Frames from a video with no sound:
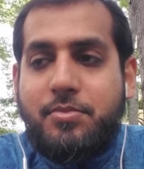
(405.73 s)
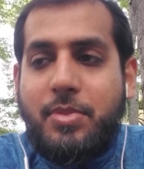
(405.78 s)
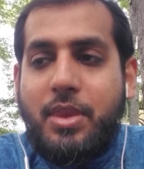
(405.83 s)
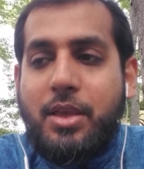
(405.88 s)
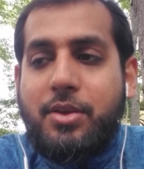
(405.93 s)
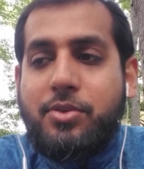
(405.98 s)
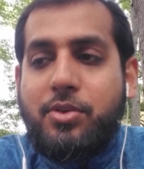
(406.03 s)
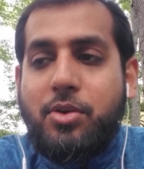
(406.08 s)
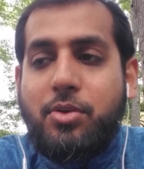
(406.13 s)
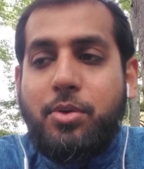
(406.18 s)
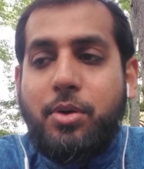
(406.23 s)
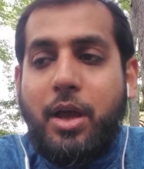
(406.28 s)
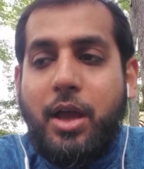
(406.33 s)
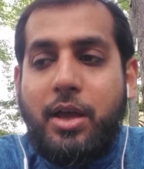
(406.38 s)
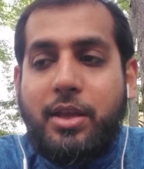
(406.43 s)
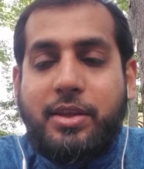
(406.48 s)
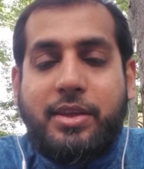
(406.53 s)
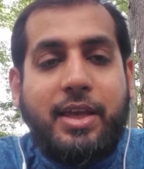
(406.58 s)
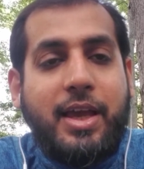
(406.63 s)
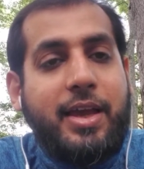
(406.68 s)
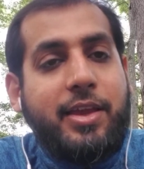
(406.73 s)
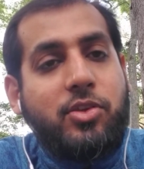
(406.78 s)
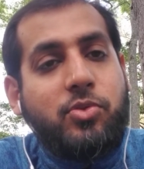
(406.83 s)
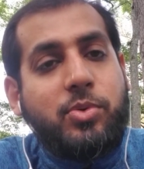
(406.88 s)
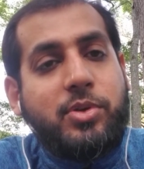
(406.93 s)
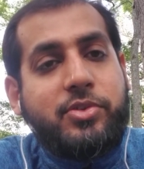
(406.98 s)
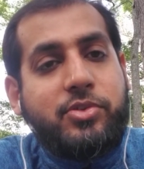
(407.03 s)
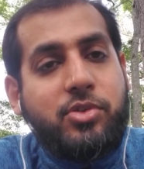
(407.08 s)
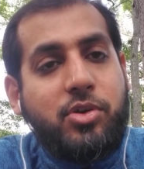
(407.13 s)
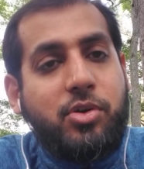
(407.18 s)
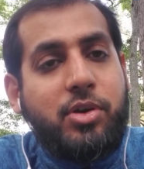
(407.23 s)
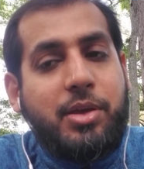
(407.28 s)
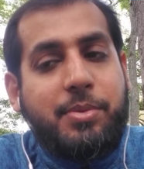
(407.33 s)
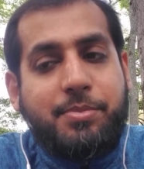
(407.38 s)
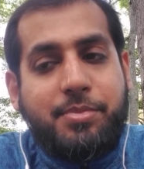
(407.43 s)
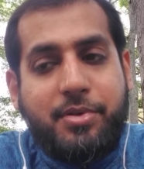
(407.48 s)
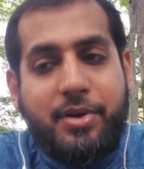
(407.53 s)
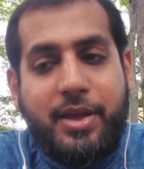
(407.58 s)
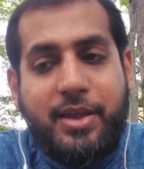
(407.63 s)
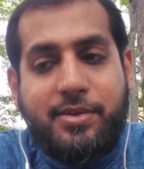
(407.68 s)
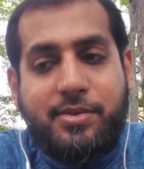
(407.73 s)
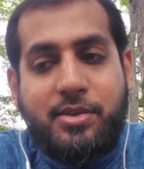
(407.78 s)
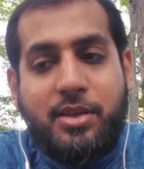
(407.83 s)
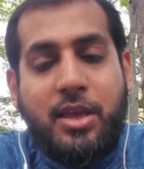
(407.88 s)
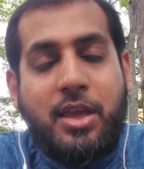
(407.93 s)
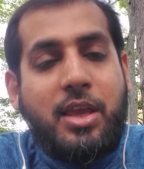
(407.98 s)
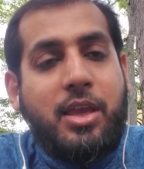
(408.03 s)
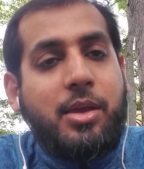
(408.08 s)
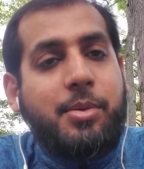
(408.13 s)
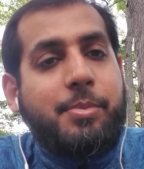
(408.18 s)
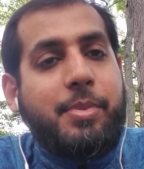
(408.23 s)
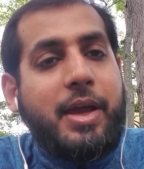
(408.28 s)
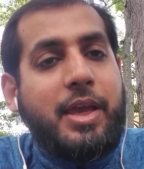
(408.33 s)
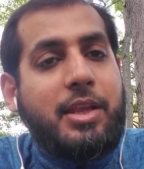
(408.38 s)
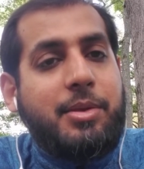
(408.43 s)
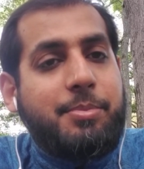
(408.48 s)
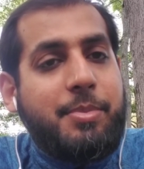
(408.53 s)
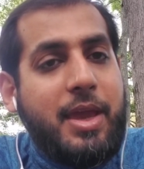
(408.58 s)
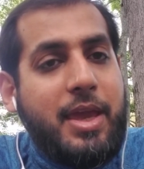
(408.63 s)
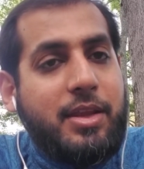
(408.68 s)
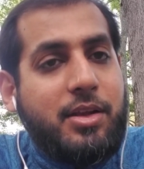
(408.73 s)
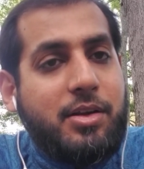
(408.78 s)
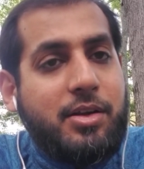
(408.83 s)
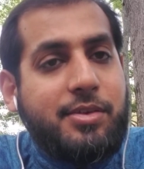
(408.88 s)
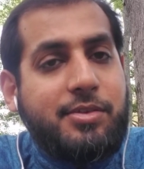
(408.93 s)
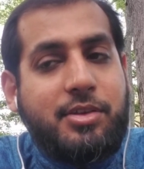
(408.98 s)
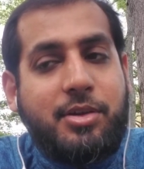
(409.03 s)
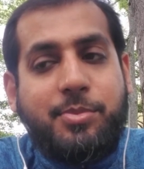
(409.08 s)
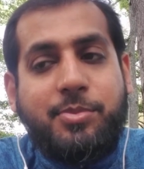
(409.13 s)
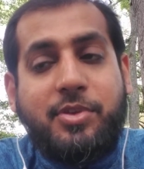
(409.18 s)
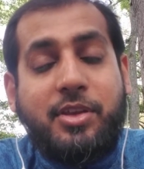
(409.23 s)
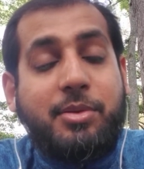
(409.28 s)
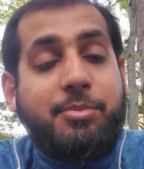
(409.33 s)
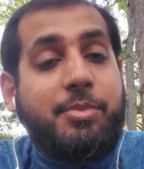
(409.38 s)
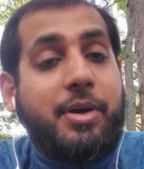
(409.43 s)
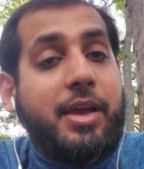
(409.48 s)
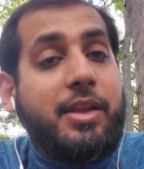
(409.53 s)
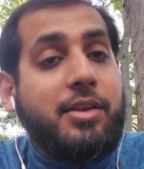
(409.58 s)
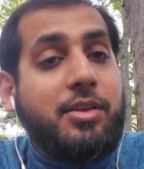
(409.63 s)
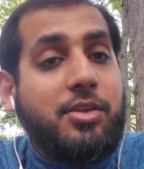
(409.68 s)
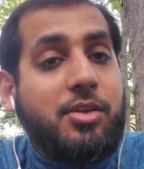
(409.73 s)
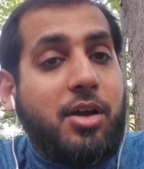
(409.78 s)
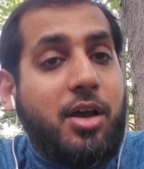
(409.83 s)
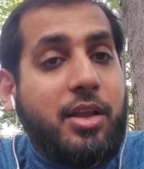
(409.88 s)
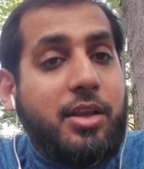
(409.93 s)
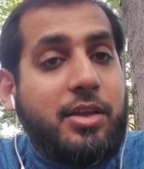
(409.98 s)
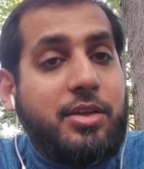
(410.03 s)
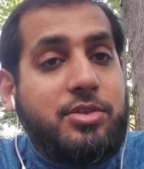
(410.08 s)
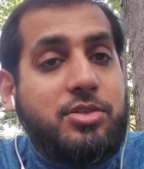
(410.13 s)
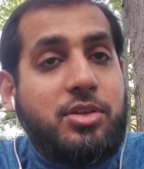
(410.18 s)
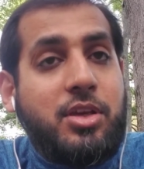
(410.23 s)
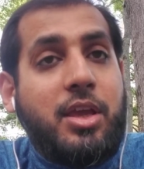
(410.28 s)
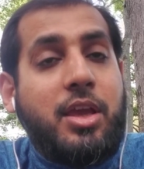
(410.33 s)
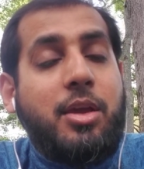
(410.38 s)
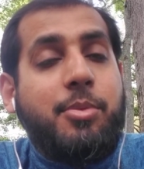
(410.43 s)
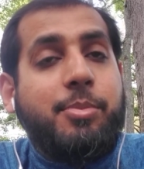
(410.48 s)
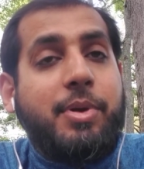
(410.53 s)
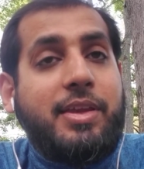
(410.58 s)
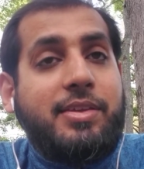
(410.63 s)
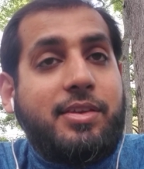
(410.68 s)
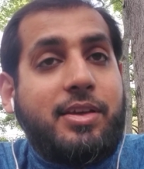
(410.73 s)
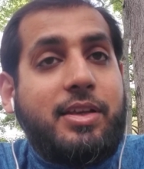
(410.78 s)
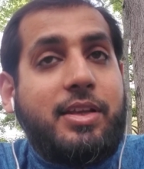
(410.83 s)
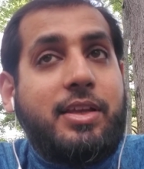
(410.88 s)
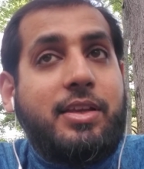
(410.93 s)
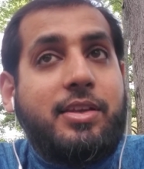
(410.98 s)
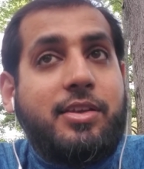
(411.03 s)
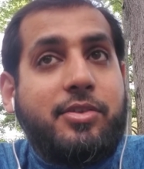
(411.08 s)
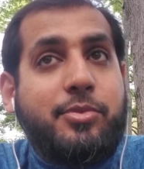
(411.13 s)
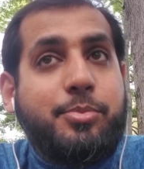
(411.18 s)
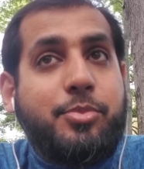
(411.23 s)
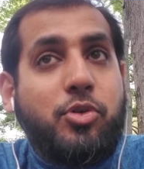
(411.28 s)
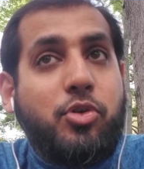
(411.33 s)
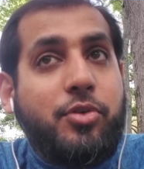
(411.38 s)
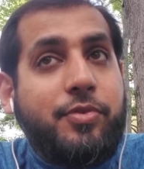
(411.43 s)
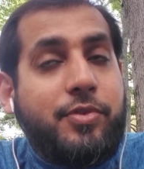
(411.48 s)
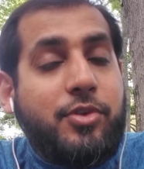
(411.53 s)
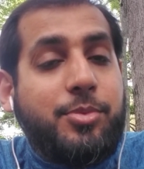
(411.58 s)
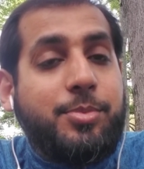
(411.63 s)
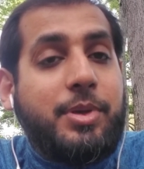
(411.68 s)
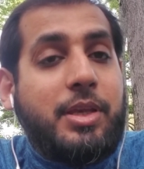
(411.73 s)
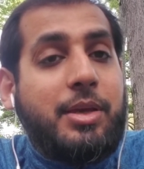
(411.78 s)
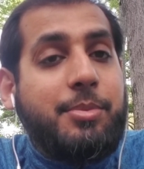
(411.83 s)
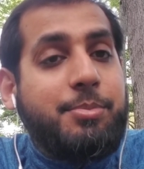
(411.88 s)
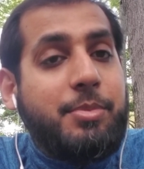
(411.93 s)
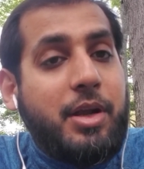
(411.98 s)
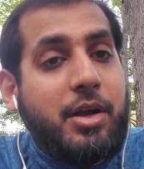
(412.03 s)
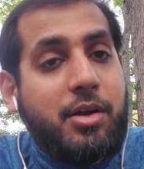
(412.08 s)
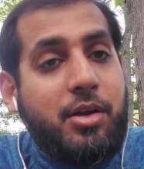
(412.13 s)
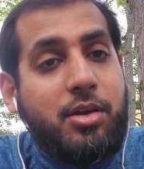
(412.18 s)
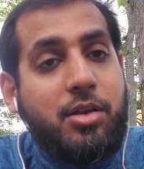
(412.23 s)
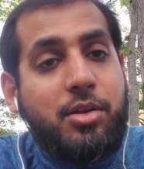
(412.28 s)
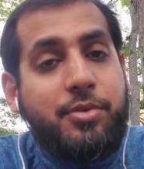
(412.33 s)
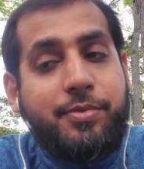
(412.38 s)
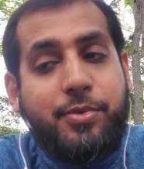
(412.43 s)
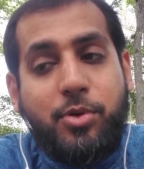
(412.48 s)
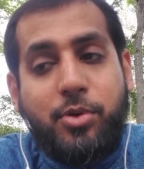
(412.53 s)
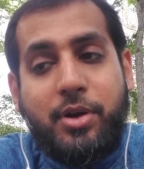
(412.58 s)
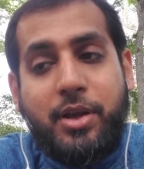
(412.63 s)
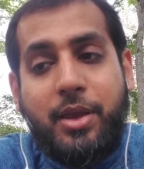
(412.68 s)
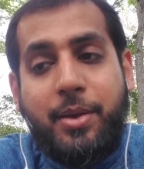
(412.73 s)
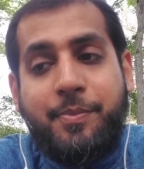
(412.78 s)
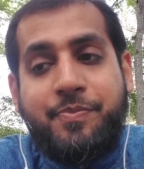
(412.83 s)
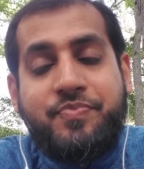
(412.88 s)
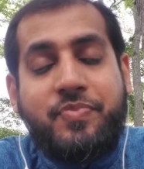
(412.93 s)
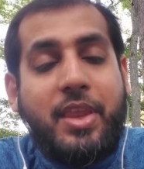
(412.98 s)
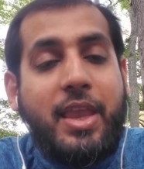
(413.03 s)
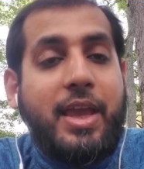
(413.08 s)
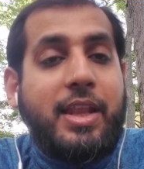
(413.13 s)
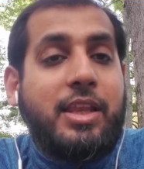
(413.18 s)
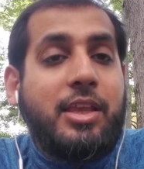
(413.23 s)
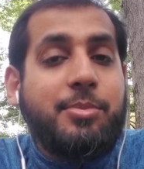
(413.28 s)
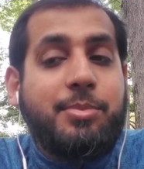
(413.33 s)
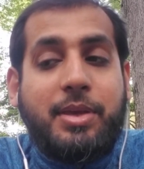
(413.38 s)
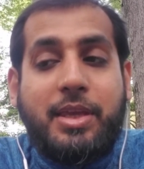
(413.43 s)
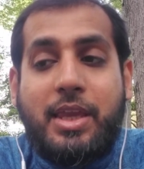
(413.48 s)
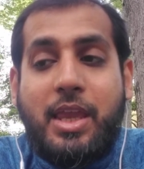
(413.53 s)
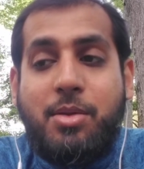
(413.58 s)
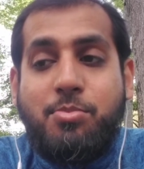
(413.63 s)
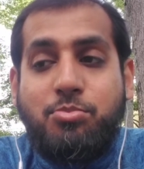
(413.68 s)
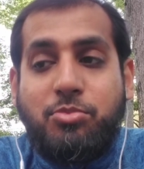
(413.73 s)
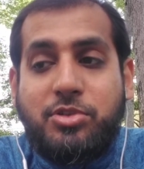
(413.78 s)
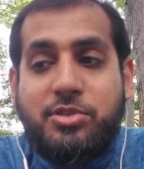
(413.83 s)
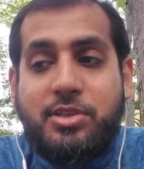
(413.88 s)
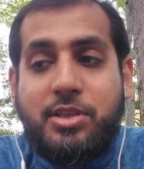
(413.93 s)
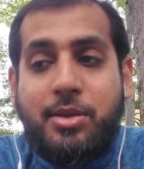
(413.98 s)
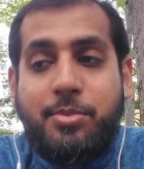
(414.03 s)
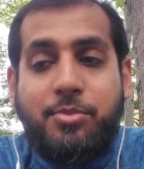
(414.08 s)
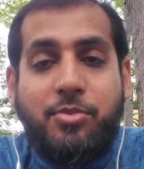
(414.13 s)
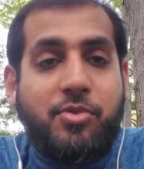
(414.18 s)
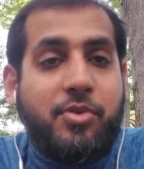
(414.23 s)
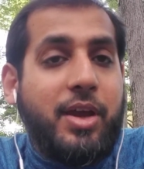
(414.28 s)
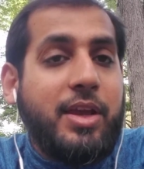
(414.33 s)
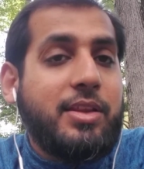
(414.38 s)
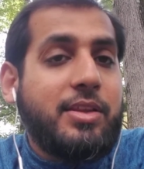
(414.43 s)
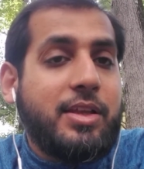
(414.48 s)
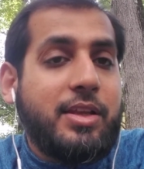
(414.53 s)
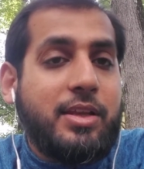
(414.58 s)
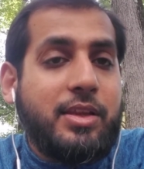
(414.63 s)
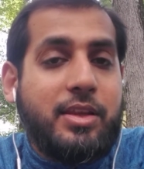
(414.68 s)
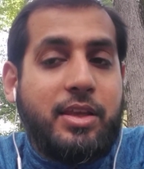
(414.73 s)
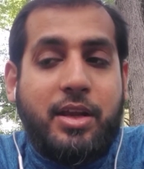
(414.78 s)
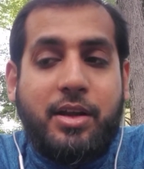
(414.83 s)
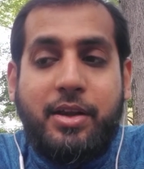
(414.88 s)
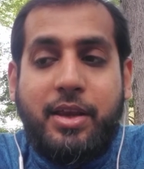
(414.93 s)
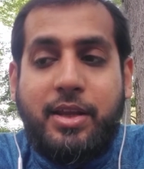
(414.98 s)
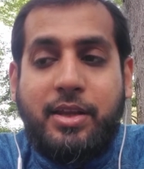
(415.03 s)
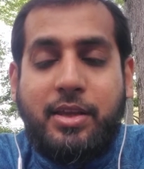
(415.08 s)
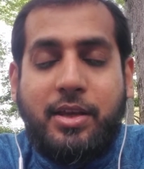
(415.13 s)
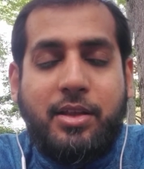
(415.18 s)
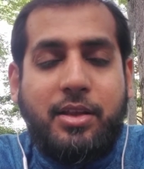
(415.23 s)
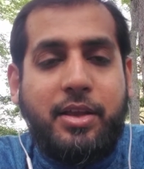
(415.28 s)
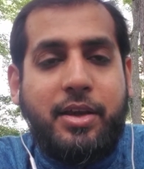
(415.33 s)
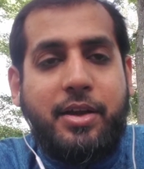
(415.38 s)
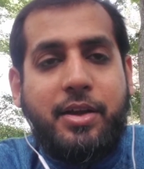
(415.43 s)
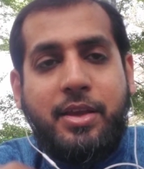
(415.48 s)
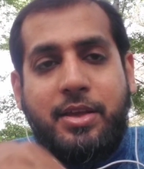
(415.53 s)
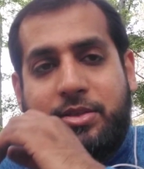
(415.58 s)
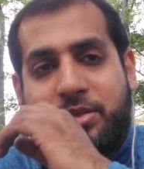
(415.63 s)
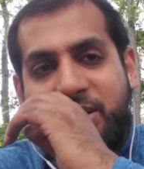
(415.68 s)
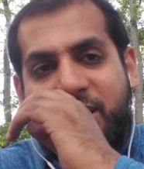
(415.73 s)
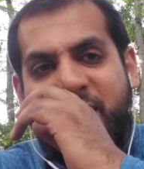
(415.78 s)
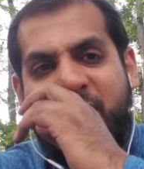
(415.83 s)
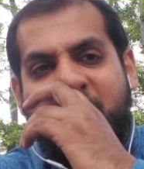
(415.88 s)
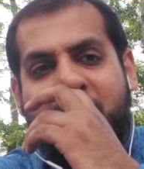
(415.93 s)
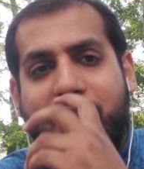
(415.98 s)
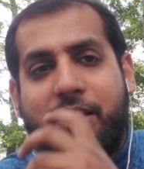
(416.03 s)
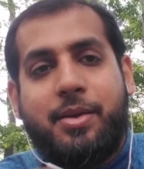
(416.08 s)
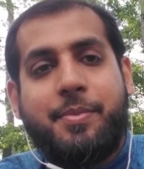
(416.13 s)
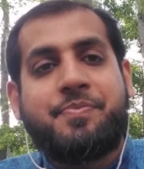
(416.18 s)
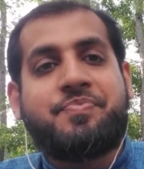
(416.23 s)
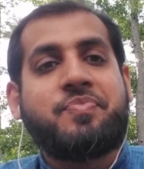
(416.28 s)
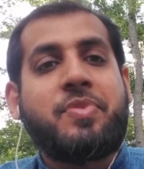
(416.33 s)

So Addas was so impressed by the mannerisms and by the knowledge. Basically, this proved to be a miracle for him, and he became Muslim right then and there and declared his Shahada.